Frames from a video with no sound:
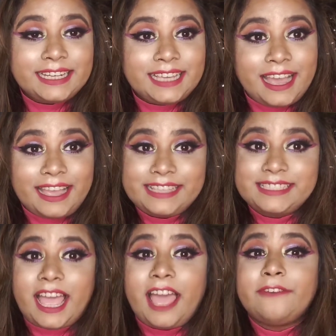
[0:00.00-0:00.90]

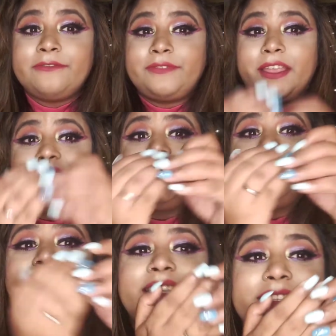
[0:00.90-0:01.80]
Guys, I have
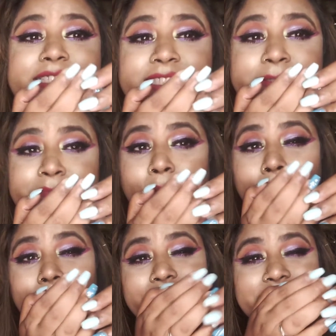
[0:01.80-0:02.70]
very
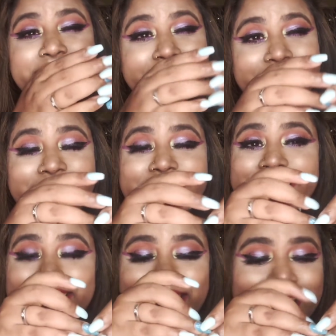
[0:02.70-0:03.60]
small
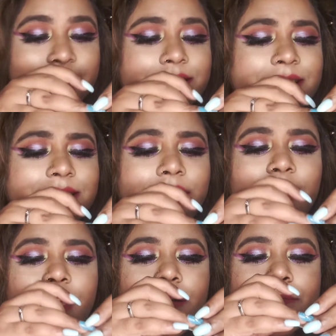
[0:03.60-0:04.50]
little nails
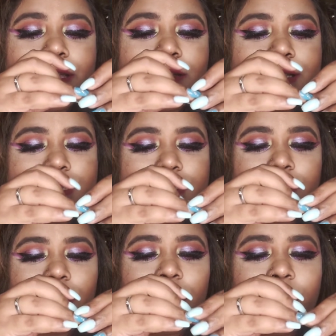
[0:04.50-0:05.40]

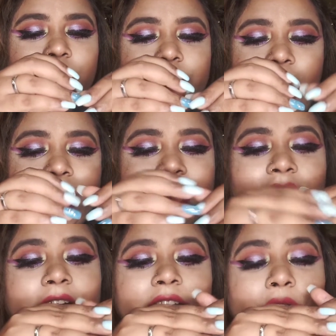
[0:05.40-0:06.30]
because I
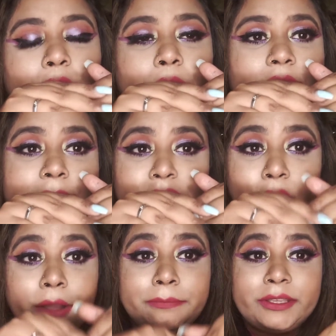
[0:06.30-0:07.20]
can't grow them
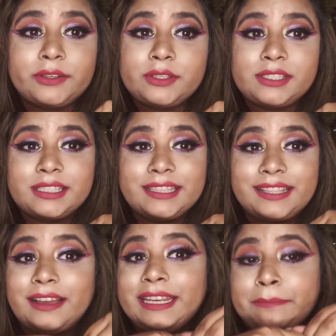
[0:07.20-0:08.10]
long because
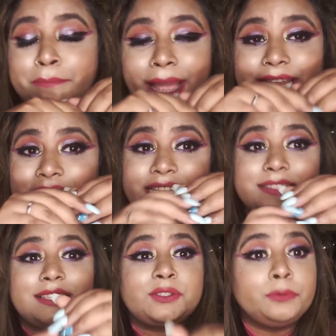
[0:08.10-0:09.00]
my
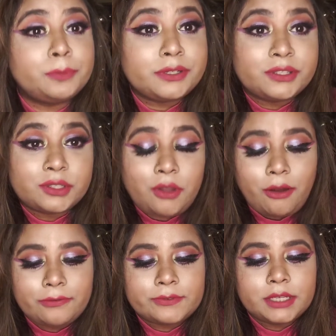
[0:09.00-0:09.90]
nails are super
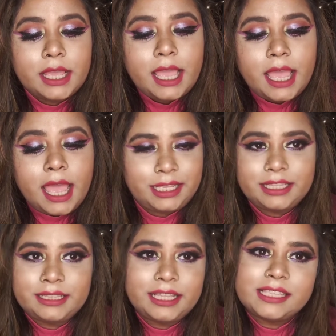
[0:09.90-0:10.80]
soft.
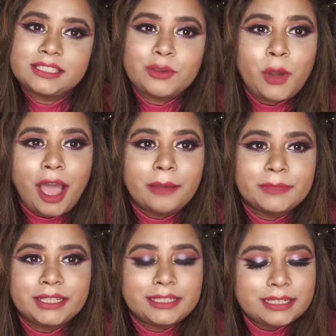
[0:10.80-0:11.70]
There's no
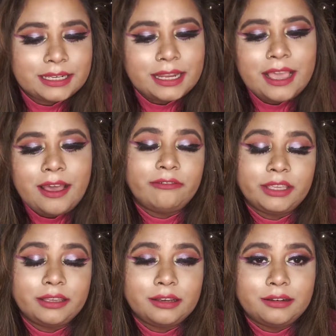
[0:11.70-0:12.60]
harm in
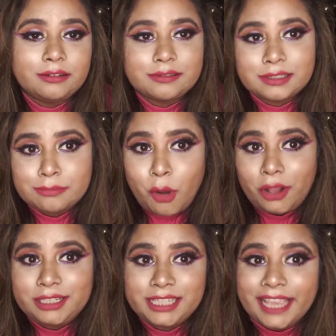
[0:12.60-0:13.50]
having
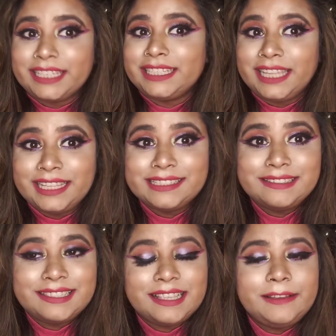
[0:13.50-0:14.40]
small tiny
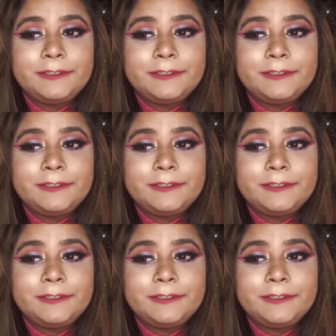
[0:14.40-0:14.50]
nails,